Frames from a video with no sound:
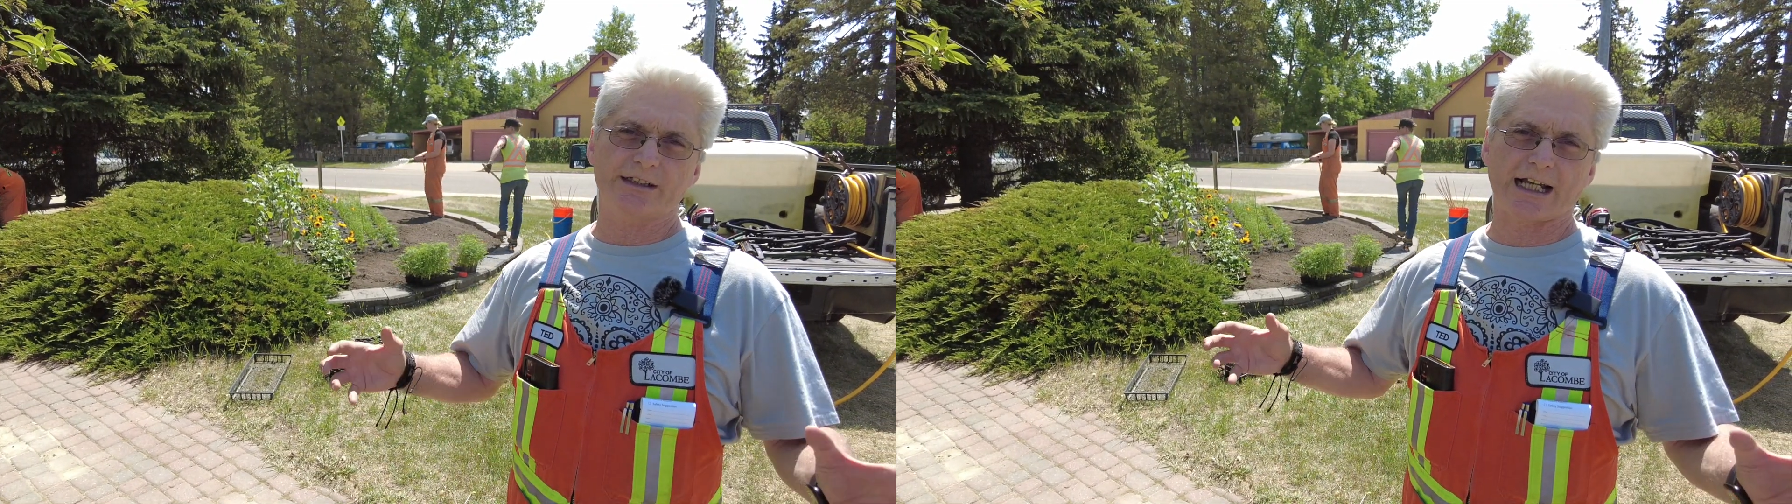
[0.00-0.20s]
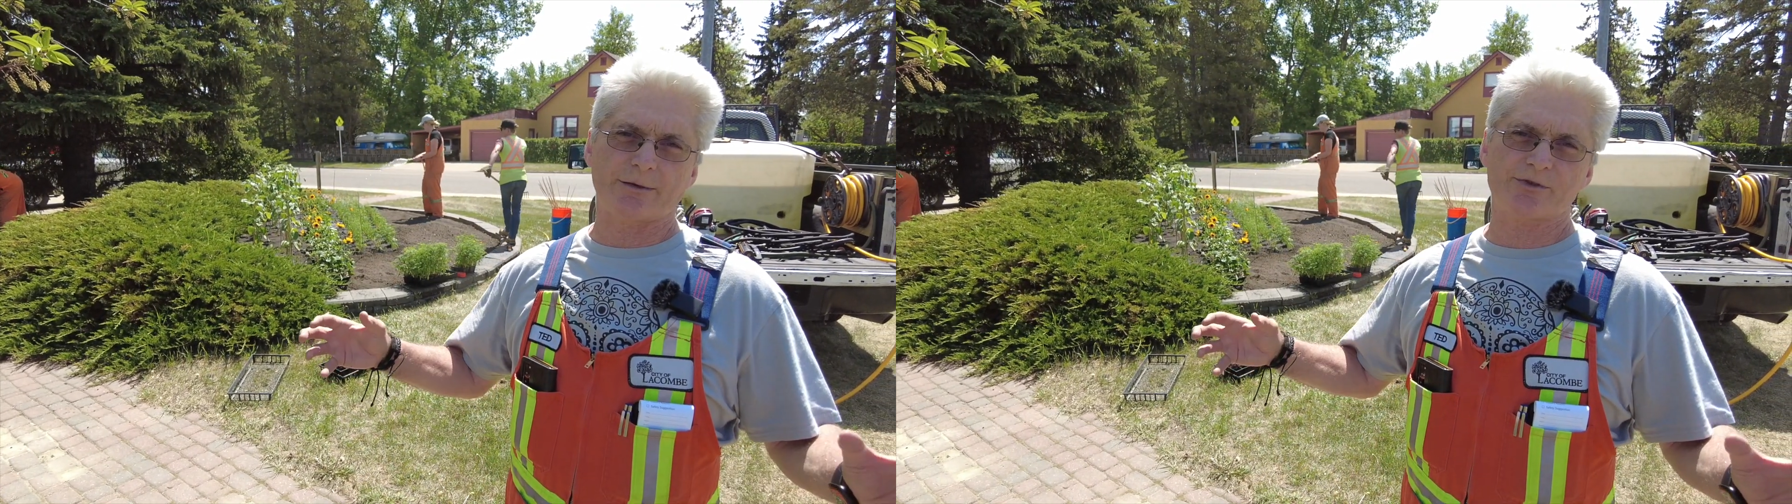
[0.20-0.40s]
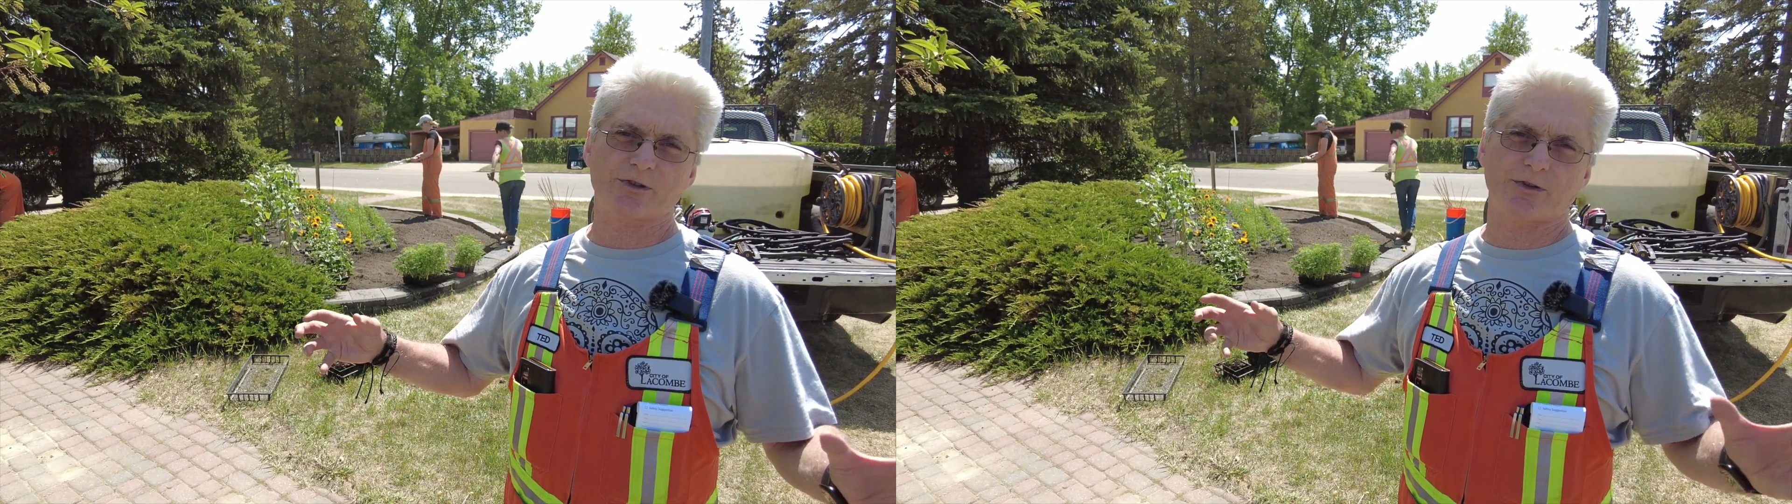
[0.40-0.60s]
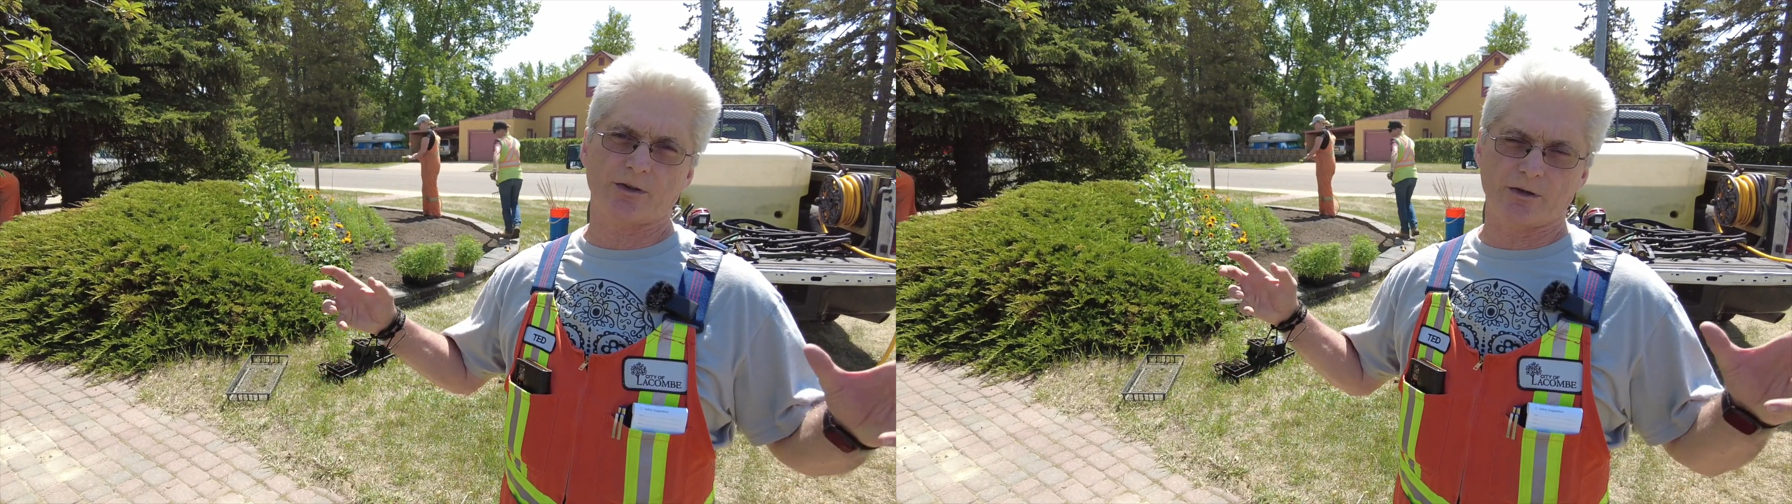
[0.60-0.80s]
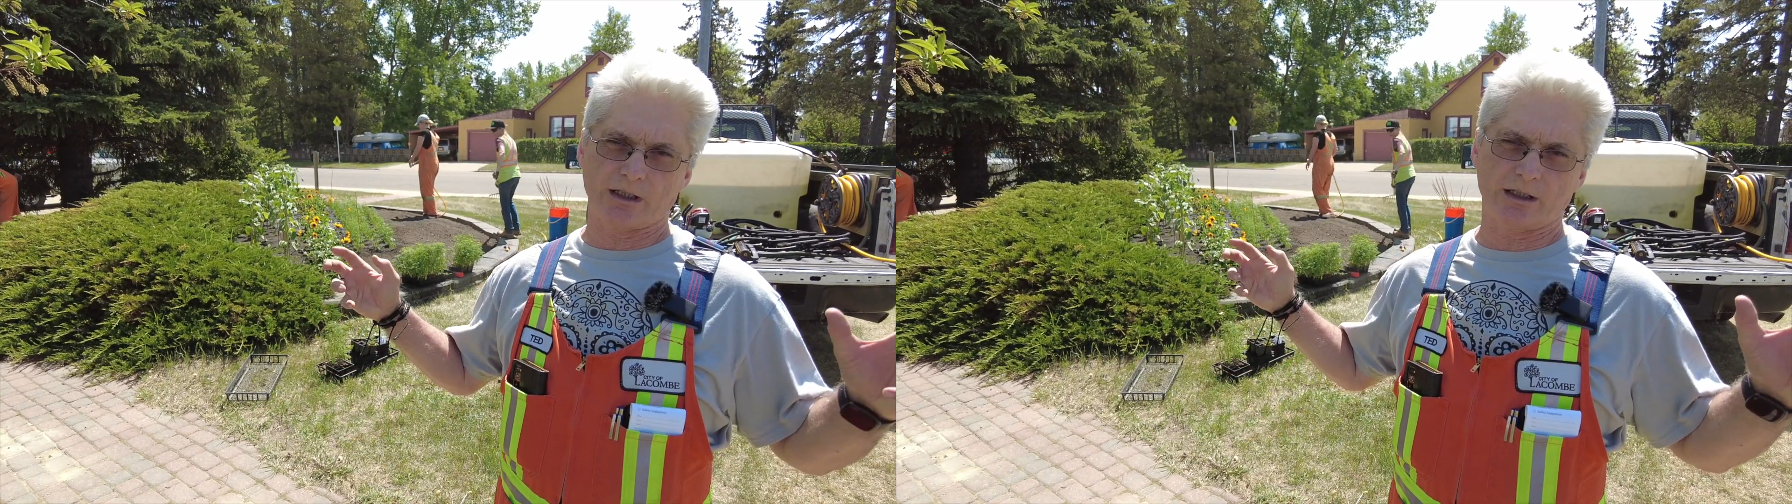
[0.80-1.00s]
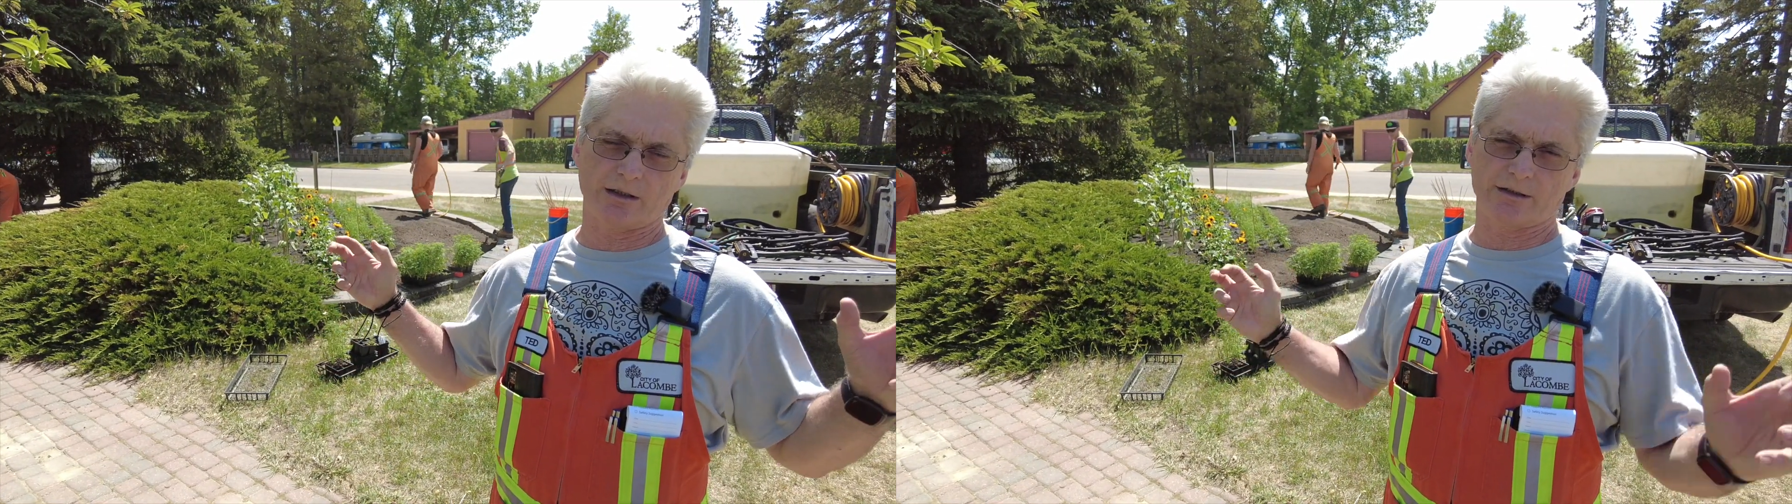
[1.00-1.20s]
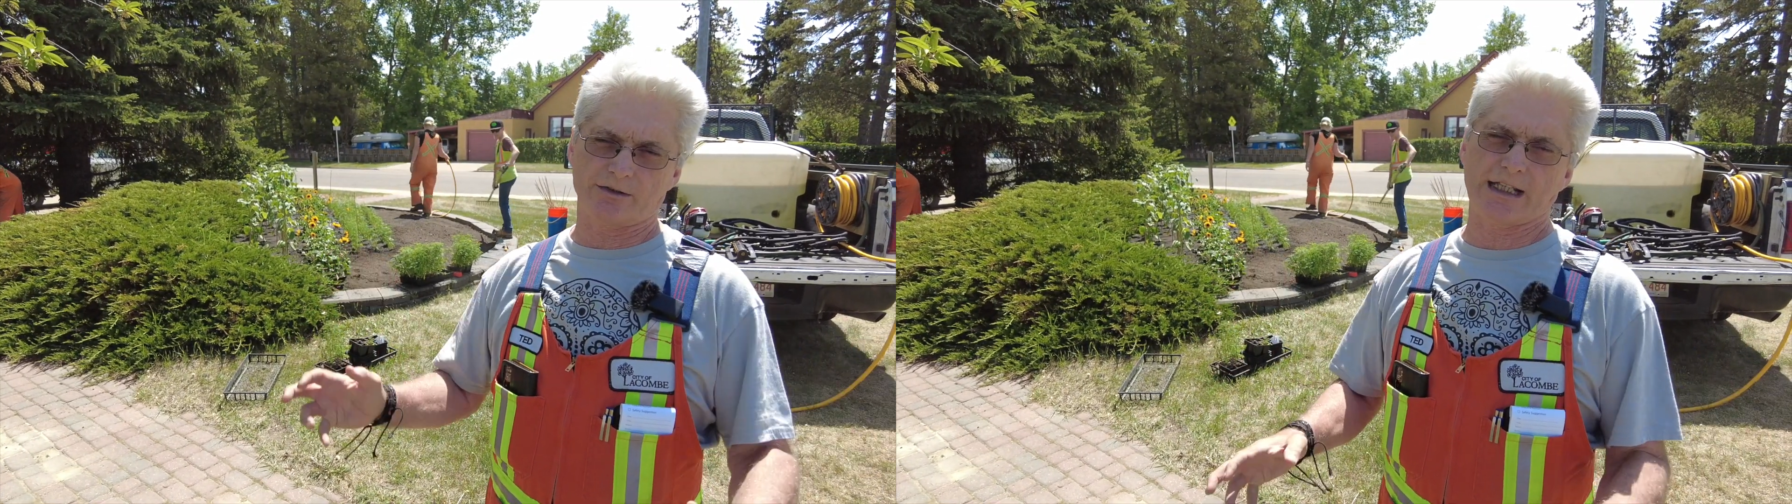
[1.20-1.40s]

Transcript: capture the, uh,